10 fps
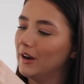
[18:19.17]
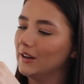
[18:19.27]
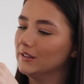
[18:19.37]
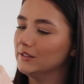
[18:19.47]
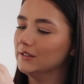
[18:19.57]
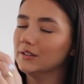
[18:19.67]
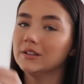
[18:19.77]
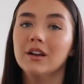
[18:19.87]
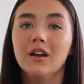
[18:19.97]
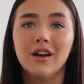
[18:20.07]
And
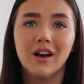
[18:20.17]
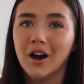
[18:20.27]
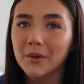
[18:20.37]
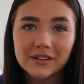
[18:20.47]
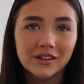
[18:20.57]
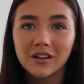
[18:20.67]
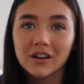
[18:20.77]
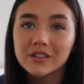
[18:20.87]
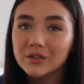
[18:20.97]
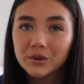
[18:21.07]
I wear
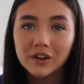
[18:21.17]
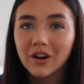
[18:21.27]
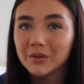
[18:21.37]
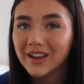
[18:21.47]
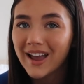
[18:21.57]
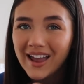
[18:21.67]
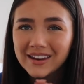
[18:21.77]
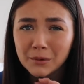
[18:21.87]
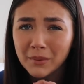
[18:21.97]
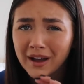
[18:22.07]
sunglasses all year round
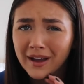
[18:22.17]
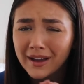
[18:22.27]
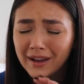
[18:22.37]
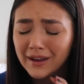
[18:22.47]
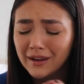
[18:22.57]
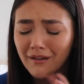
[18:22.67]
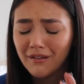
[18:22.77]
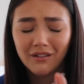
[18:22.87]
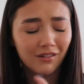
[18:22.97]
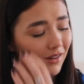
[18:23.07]
anyway.
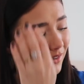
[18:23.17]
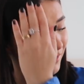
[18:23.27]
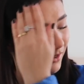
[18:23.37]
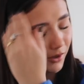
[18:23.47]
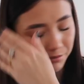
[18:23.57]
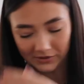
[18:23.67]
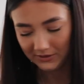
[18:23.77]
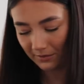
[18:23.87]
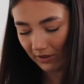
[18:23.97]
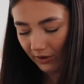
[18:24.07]
So,
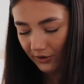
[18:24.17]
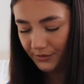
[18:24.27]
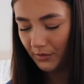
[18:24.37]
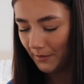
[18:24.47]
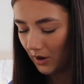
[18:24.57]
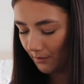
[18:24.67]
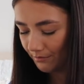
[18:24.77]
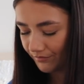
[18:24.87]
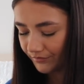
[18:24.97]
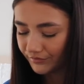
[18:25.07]
buzzing about those. My
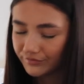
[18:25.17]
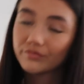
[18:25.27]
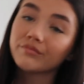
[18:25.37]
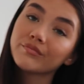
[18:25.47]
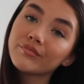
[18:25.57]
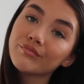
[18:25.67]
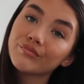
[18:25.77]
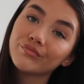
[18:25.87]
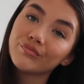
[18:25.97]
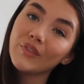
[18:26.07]
mum
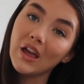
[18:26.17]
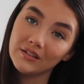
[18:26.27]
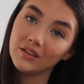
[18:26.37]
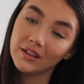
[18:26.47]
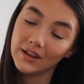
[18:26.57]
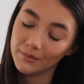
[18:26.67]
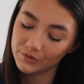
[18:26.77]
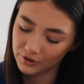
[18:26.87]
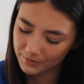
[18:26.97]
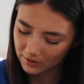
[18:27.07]
is the
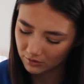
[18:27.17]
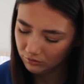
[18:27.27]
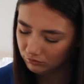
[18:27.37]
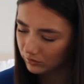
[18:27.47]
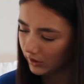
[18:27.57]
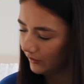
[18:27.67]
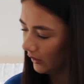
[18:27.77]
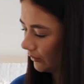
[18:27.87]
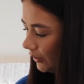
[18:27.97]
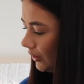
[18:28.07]
absolute best. Oh, they
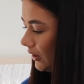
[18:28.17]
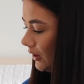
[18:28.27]
fell through.